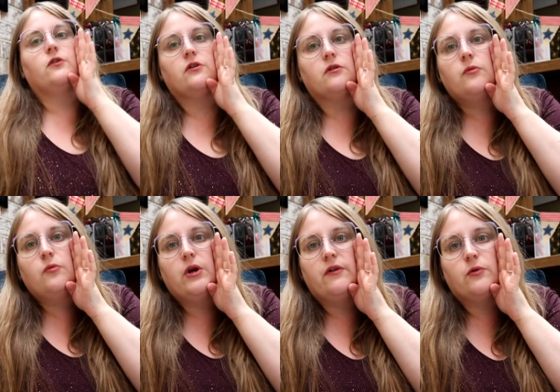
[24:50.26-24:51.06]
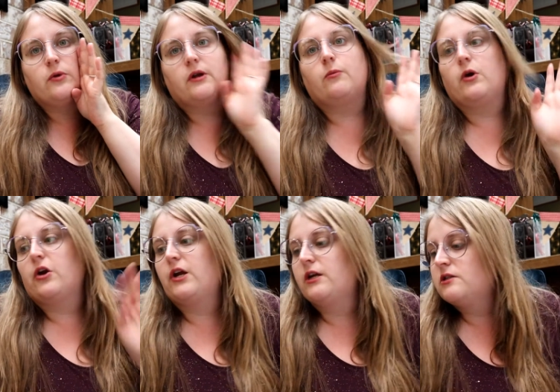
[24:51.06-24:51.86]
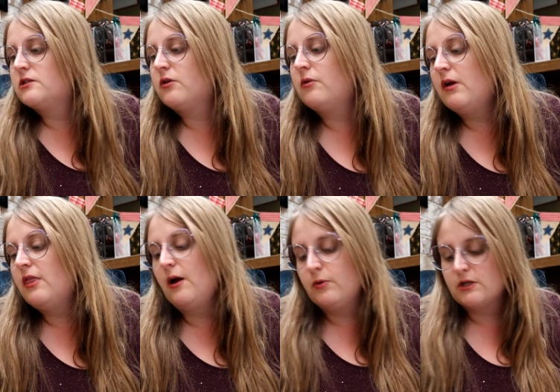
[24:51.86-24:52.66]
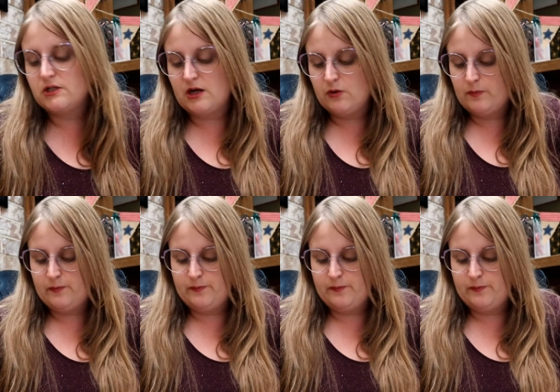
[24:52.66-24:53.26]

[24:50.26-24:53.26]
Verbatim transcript: for whatever one I'm wearing. So that works out.